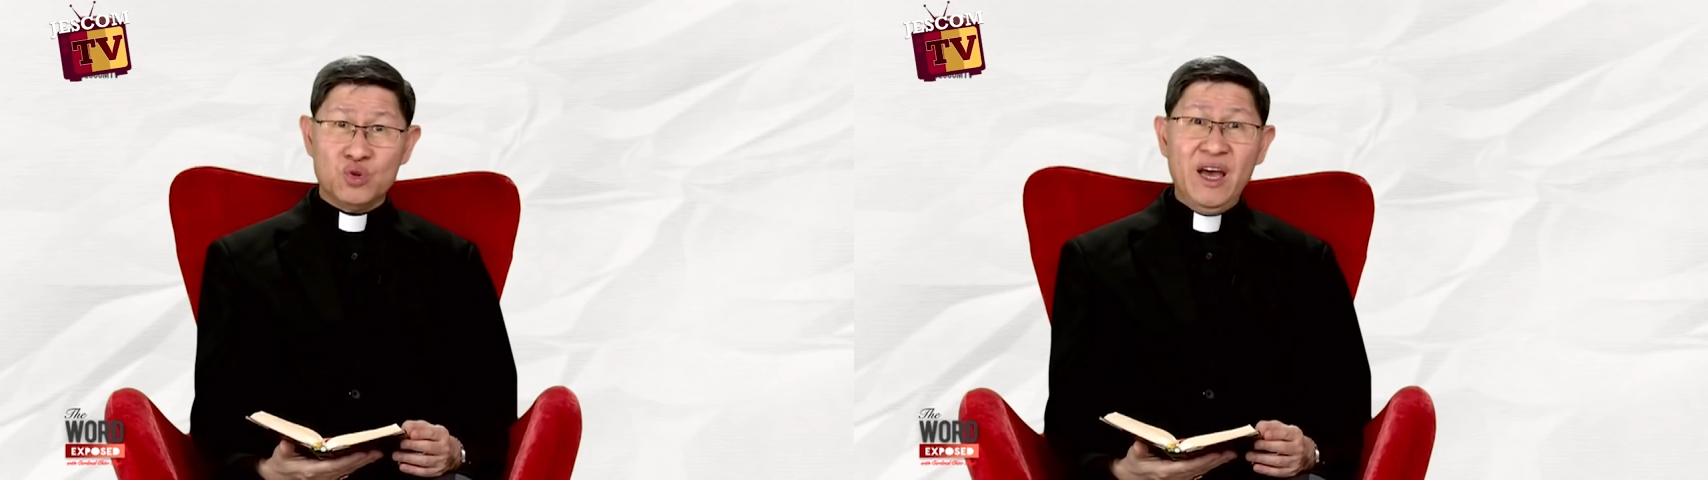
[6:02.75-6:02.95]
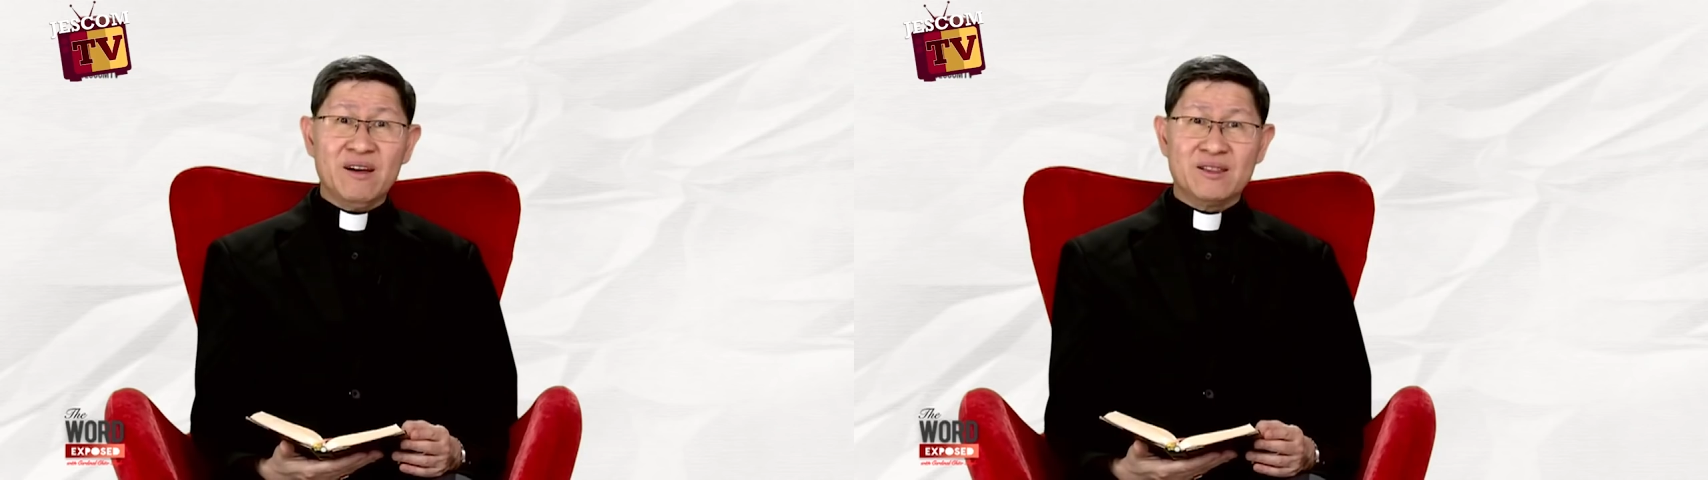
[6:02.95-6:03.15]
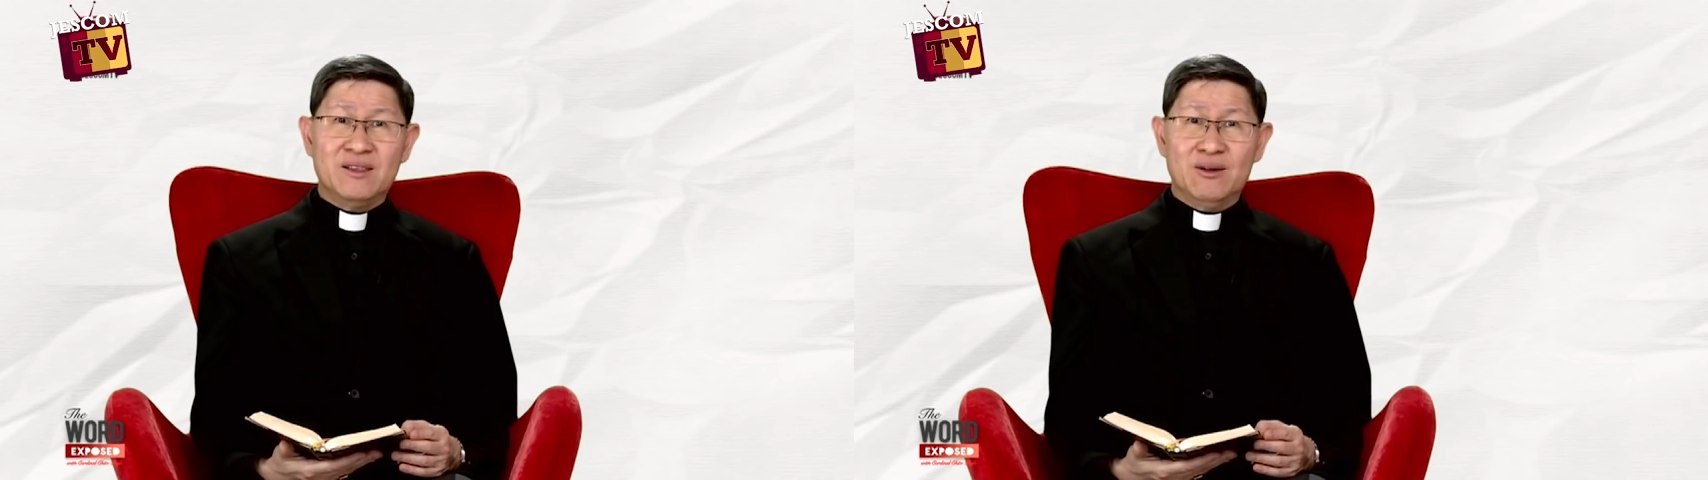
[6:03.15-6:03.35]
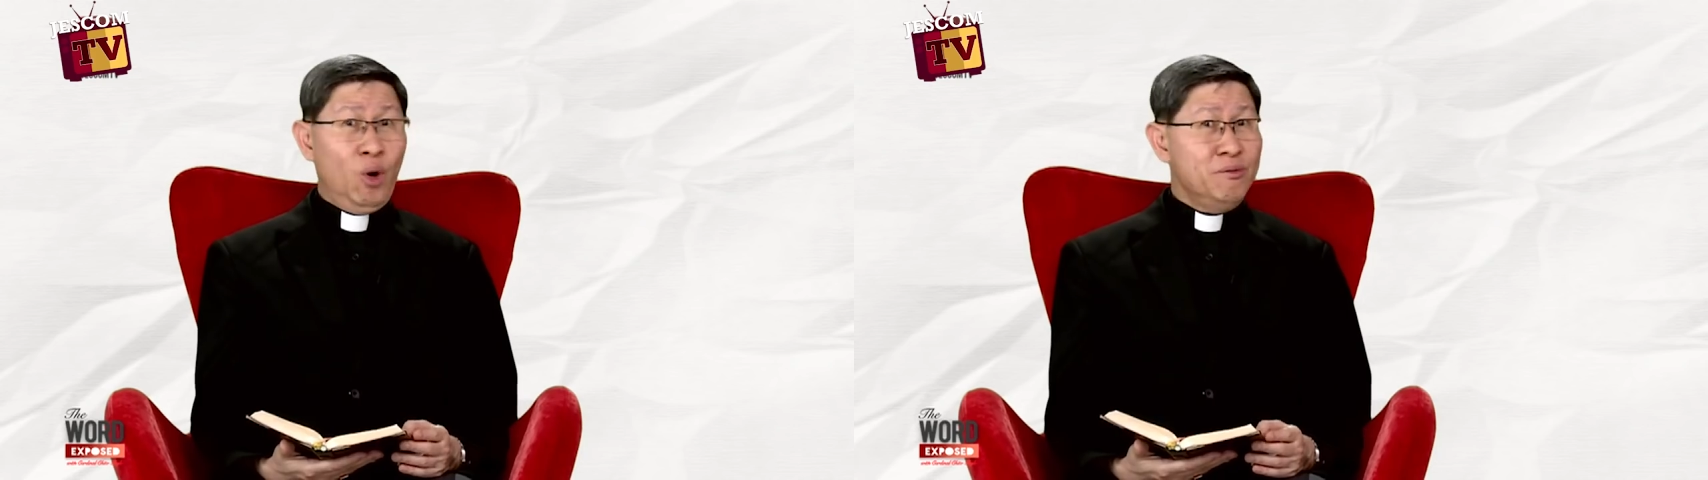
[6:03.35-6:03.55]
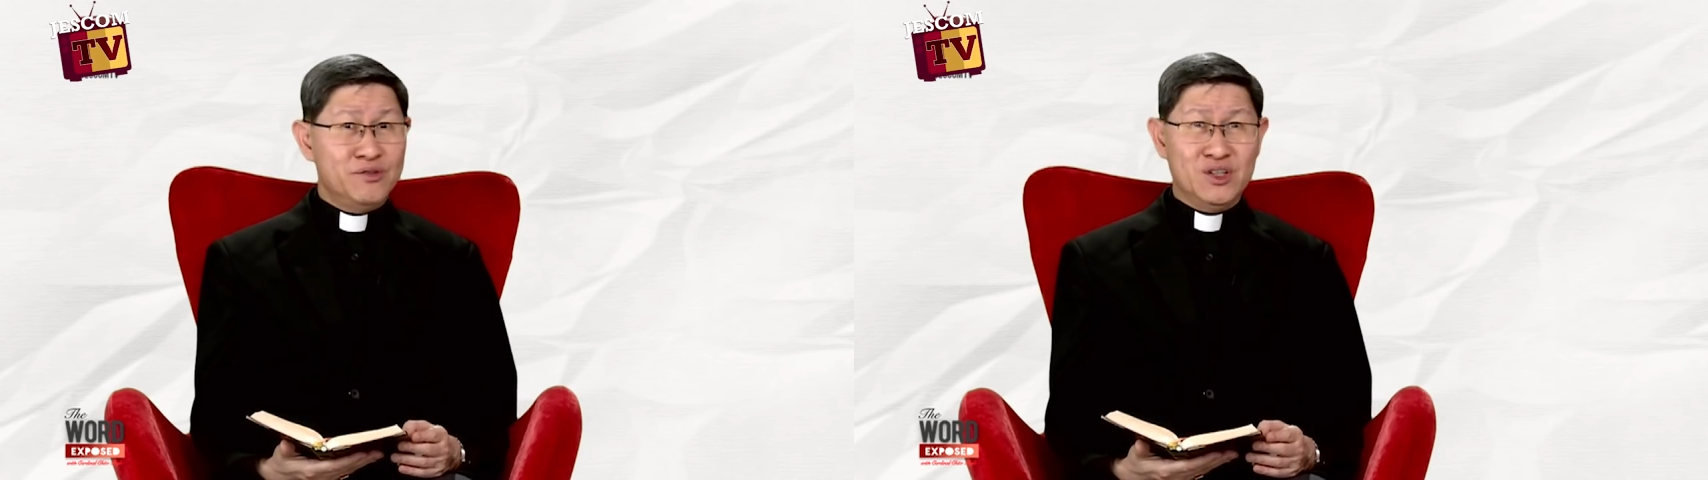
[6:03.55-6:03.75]
death,
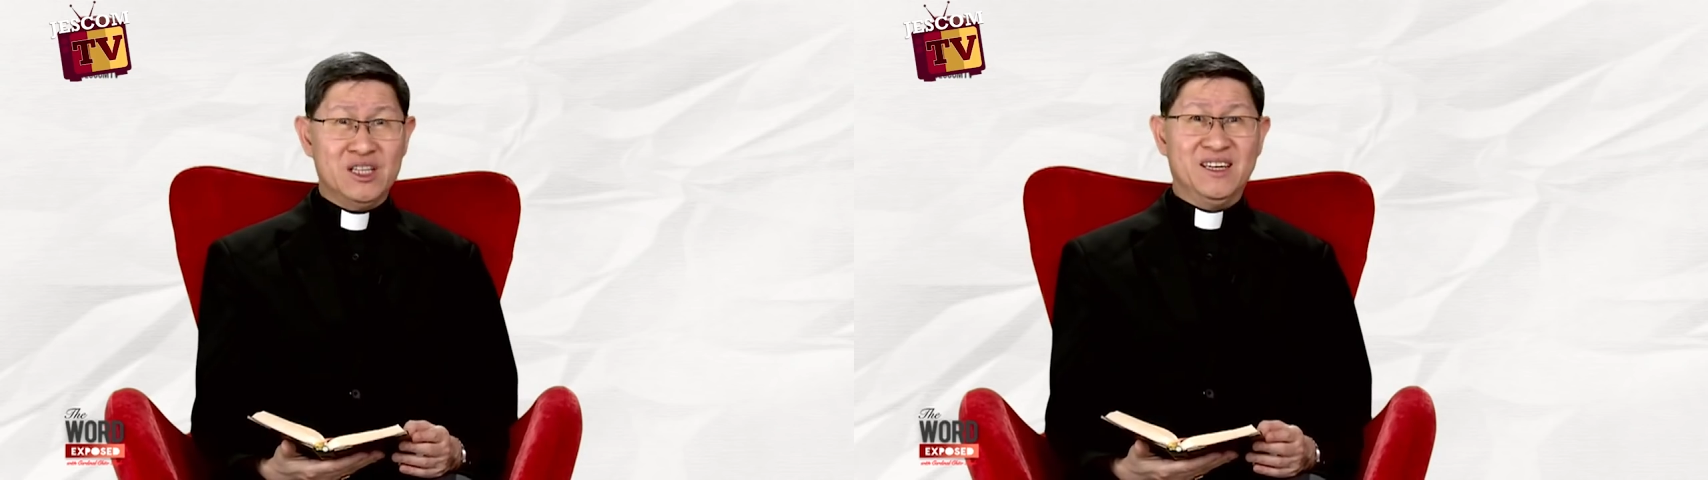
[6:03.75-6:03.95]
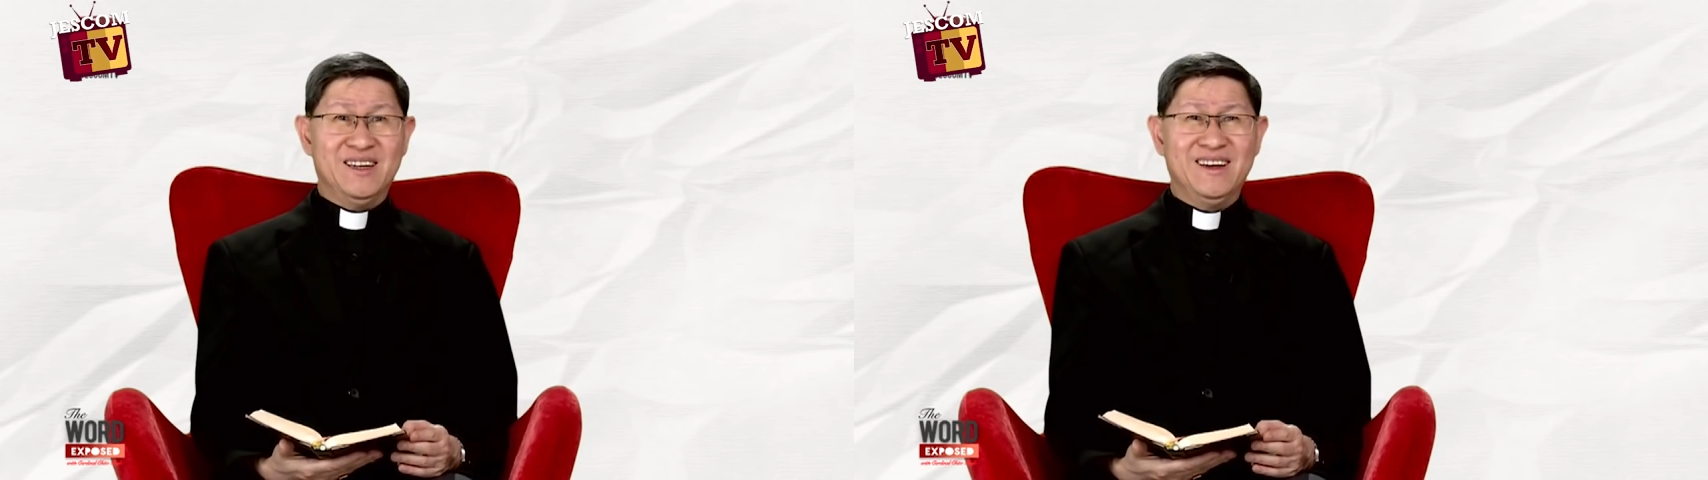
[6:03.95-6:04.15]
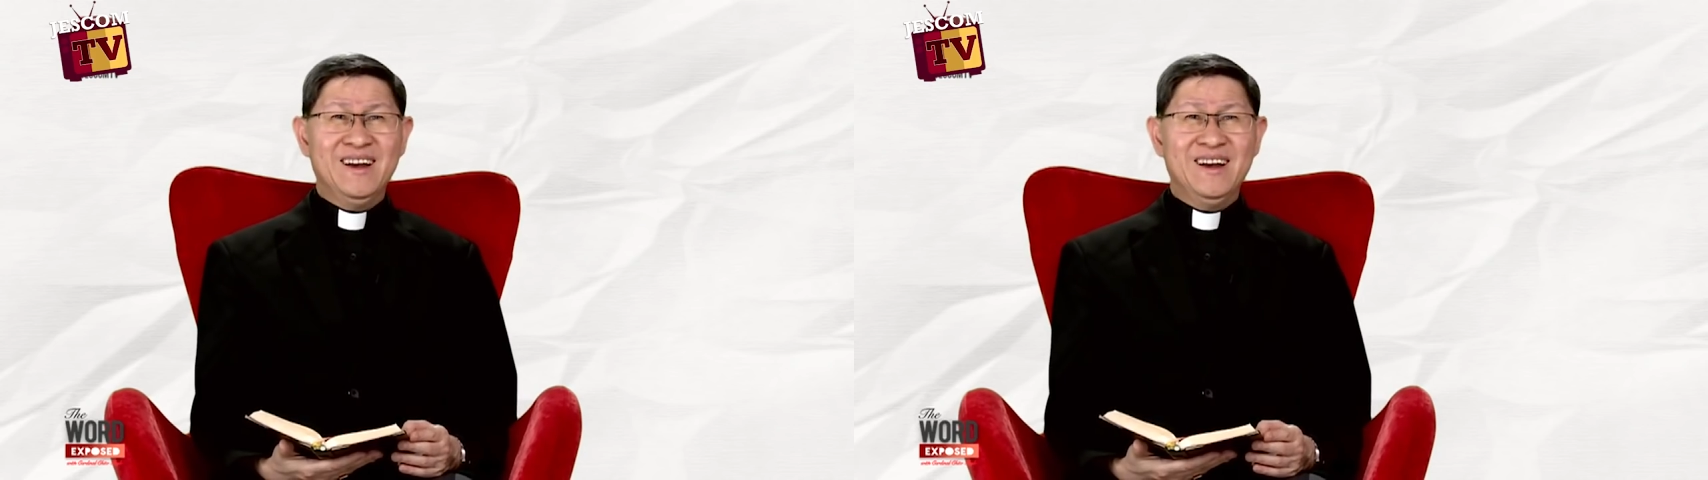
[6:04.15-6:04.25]
hopefully.